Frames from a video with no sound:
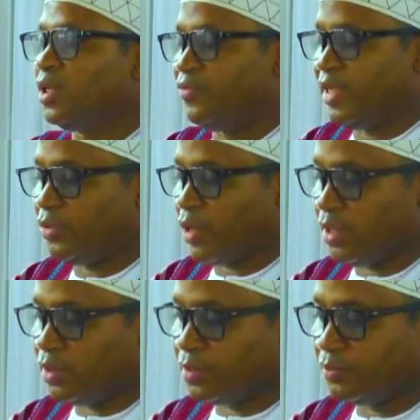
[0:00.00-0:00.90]
event
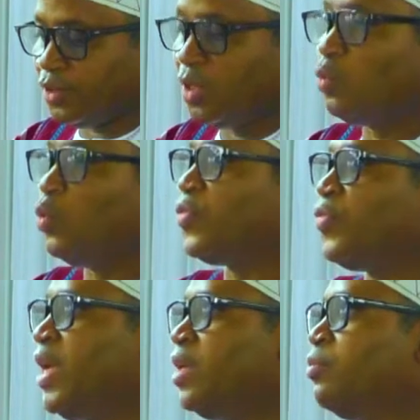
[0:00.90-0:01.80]
grants. We
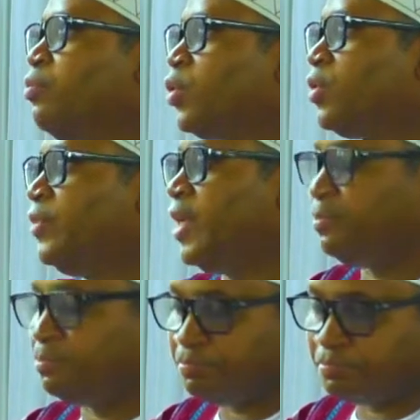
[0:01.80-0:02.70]
thank both of them.
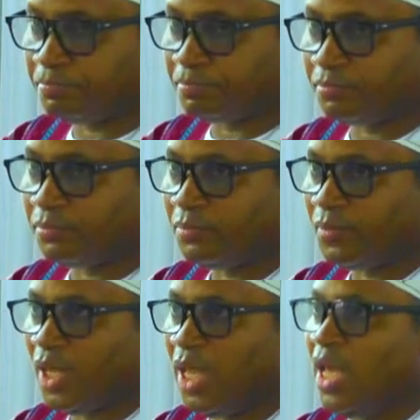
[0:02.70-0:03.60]

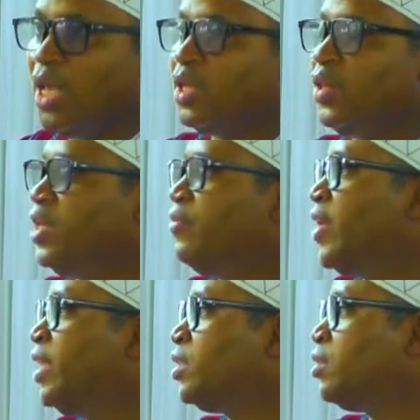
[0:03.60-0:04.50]
The
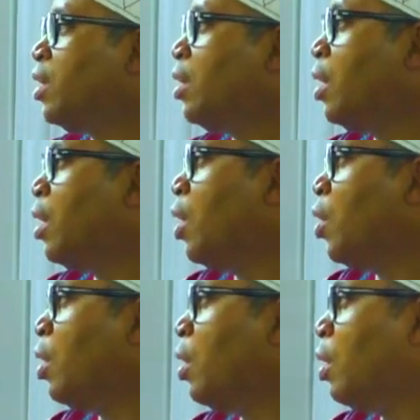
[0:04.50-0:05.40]
event
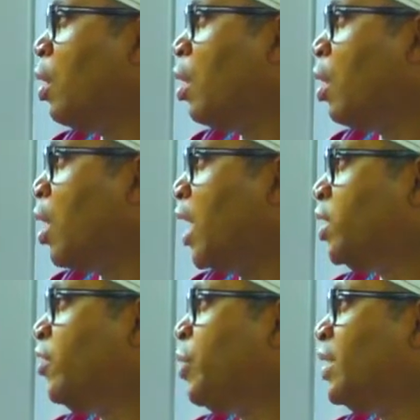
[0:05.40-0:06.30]

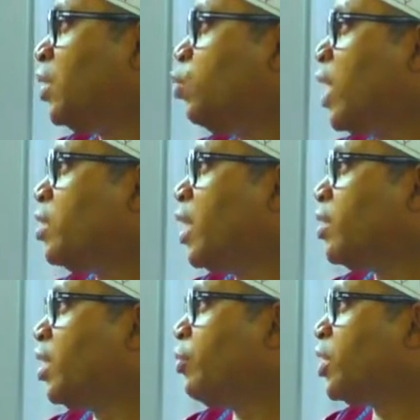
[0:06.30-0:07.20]
achievements that we are
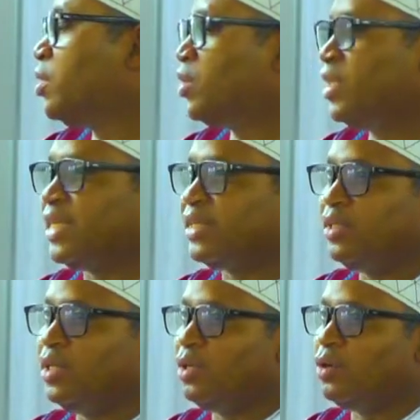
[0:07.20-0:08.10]
celebrating today
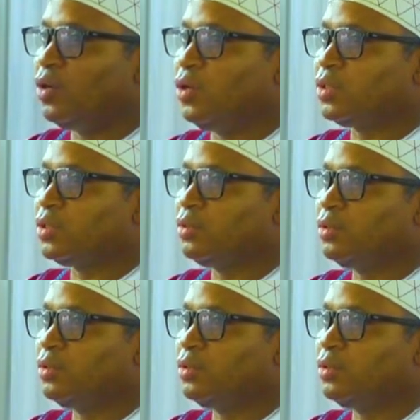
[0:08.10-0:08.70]
started in August